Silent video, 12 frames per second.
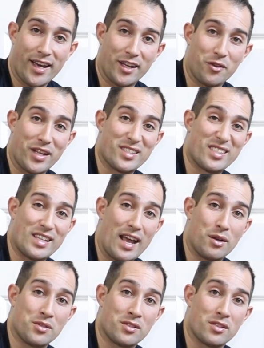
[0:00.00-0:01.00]
I know that
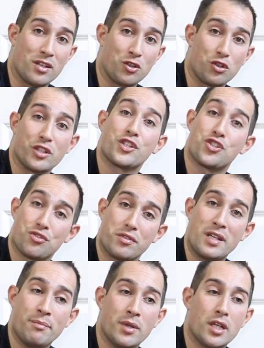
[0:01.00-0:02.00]
sounds a little
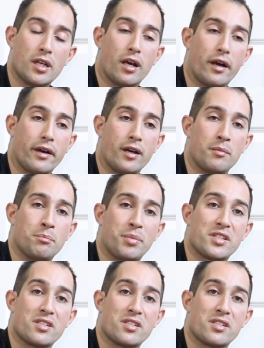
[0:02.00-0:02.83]
extreme, But